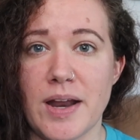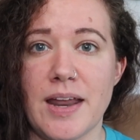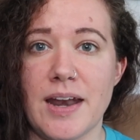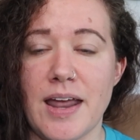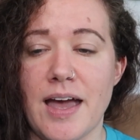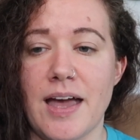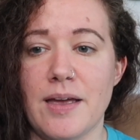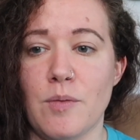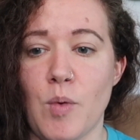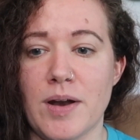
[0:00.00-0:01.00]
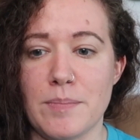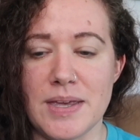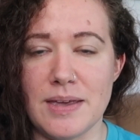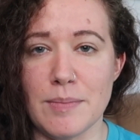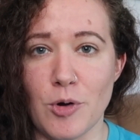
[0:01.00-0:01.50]
and I want to
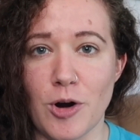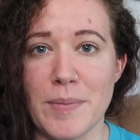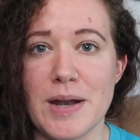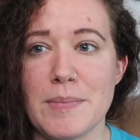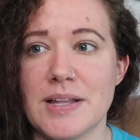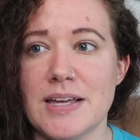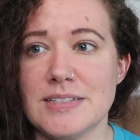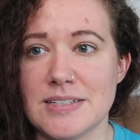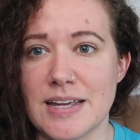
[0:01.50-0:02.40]
be more minimalist.